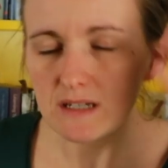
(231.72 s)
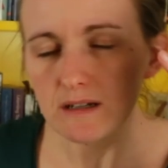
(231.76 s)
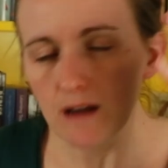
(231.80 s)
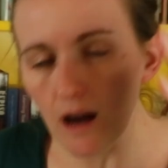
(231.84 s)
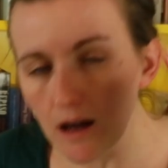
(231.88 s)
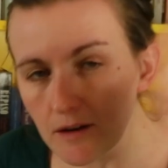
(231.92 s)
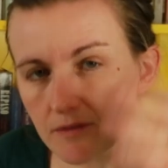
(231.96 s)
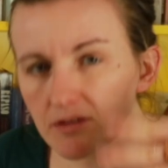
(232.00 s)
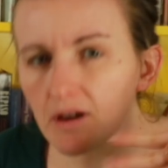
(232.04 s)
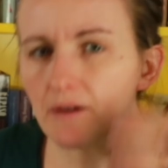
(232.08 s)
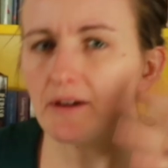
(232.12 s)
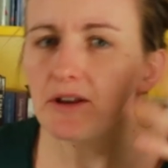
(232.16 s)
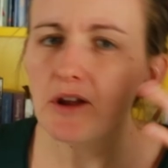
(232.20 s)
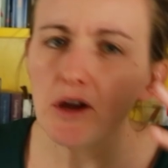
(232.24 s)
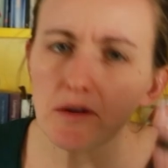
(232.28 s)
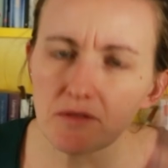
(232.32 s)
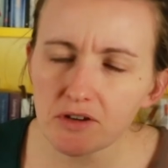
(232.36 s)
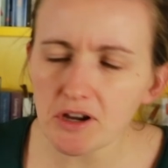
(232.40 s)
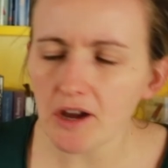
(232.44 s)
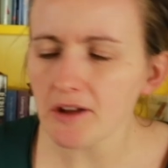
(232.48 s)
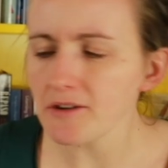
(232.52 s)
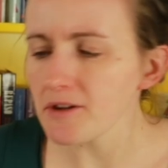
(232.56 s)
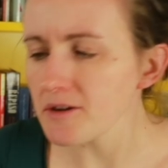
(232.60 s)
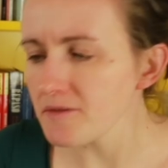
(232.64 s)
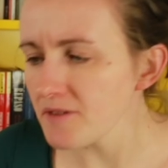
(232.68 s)
kind of going over,
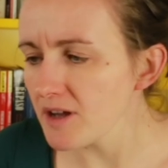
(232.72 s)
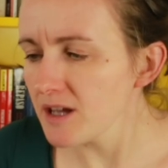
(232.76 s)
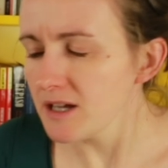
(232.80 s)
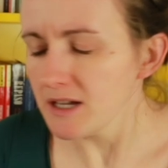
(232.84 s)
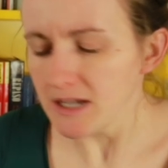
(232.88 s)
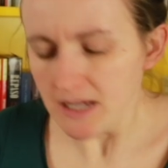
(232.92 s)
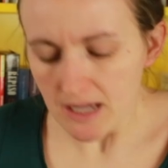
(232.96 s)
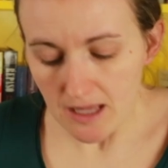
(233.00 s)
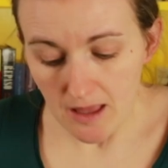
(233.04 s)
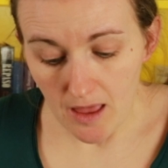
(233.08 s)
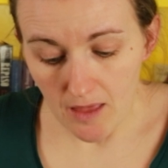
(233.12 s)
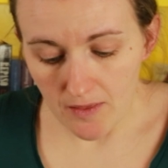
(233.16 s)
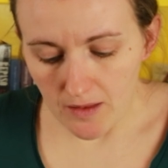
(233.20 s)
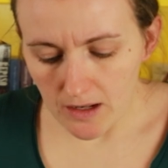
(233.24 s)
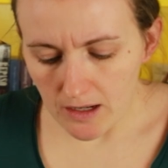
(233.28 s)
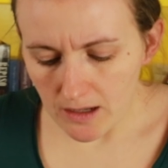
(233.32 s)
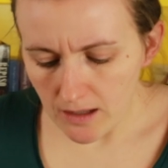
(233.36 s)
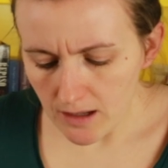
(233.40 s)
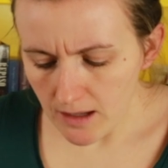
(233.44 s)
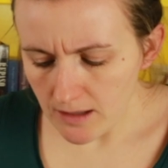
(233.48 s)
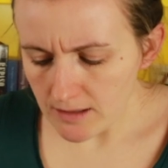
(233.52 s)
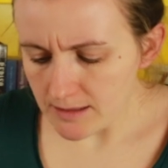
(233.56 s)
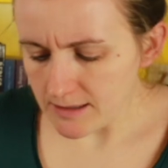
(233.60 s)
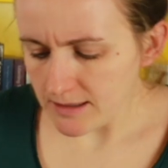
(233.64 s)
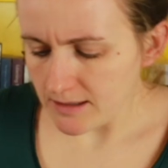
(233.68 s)
going over. The
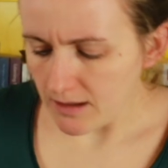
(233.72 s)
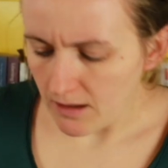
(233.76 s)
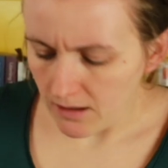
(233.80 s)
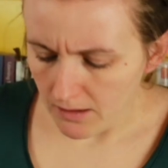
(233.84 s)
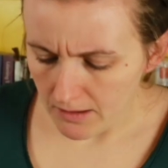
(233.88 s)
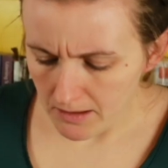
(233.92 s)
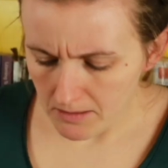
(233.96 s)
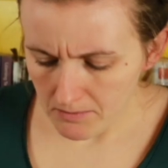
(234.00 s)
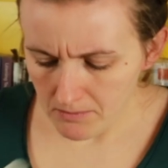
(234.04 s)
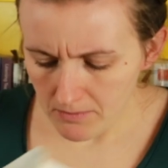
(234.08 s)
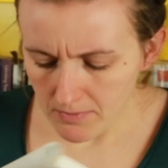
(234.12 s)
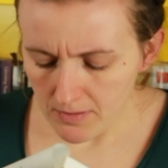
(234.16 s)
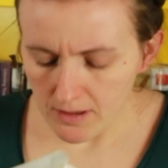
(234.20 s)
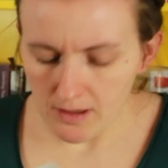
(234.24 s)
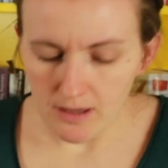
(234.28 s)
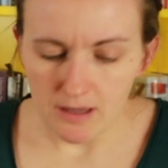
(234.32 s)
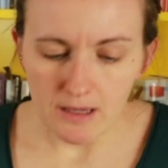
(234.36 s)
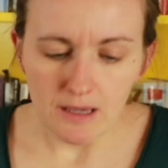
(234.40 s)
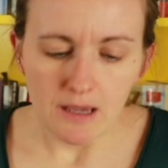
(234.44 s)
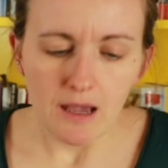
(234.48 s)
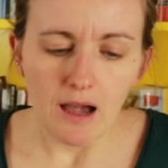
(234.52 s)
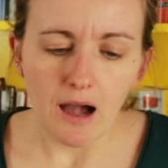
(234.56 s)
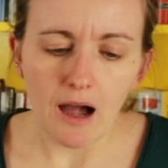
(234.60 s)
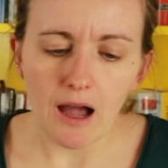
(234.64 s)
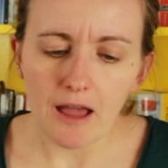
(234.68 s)
last time,
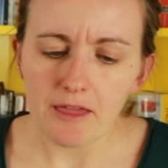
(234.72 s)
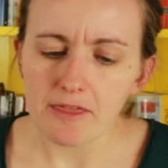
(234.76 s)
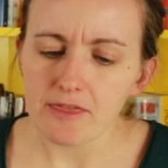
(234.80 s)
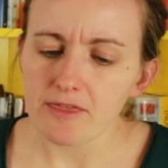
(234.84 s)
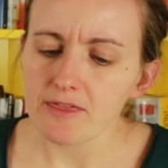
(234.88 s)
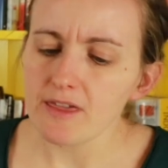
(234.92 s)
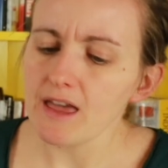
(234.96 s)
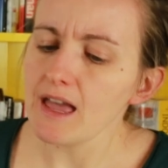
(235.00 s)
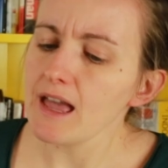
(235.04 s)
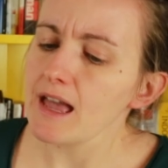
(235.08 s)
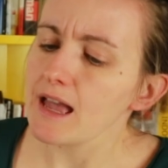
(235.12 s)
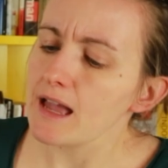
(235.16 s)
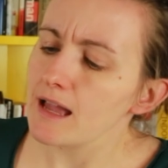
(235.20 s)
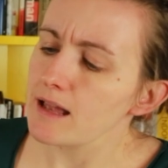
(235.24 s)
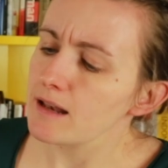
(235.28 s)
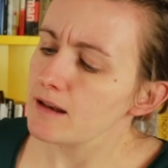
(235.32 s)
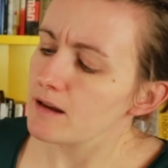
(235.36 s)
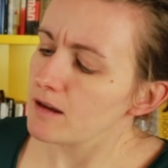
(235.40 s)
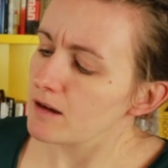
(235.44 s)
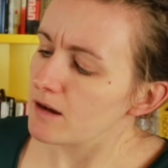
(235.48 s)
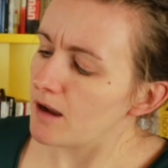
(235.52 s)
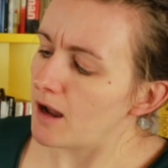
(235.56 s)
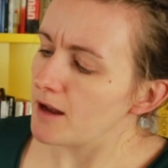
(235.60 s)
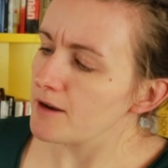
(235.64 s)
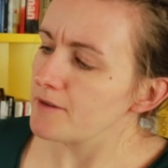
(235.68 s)
I
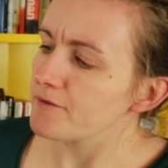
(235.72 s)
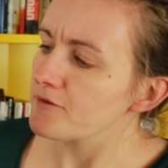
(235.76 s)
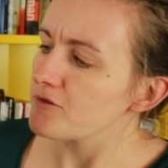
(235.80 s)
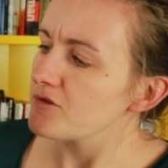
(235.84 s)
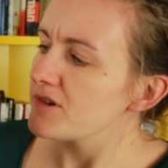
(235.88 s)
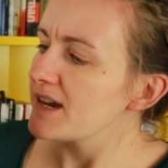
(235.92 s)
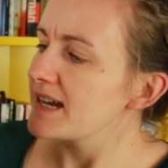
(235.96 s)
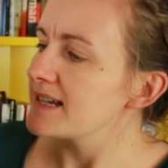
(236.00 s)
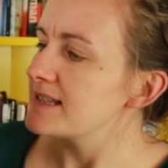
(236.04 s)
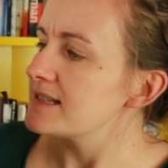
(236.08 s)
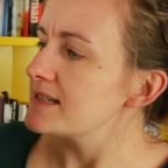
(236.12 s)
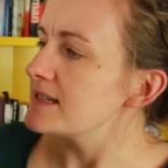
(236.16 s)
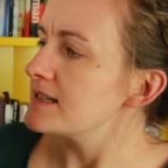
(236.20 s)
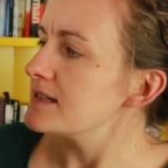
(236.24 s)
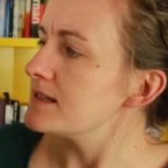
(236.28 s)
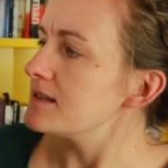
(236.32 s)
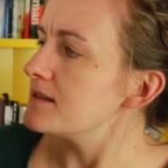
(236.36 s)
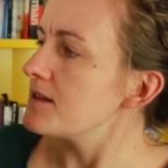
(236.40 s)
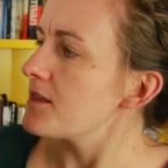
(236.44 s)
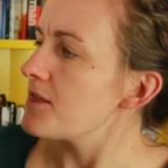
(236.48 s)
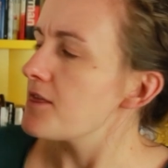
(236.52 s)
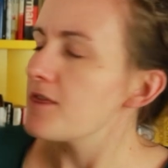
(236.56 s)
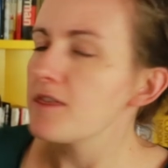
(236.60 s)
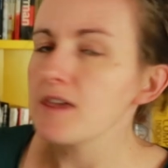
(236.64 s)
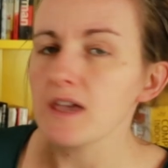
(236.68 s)
then kind of created
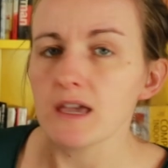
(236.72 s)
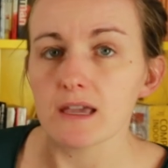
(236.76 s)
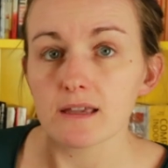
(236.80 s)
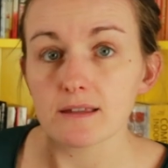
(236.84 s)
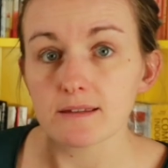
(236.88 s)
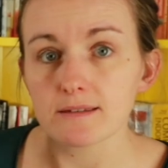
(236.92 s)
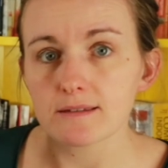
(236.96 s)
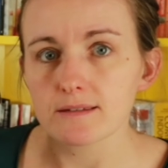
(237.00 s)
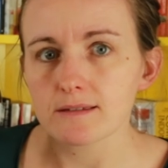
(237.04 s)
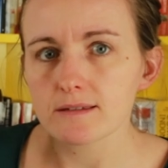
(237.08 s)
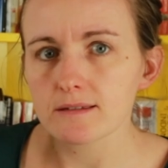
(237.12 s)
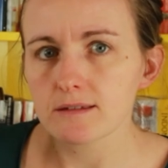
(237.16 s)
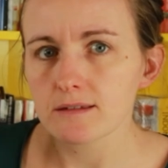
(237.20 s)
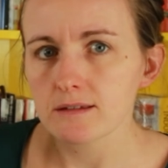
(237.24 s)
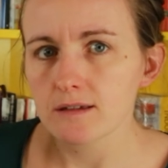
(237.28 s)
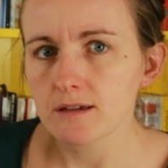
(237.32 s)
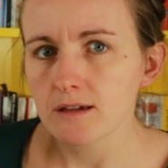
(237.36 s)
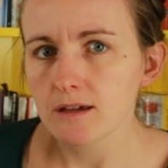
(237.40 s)
this,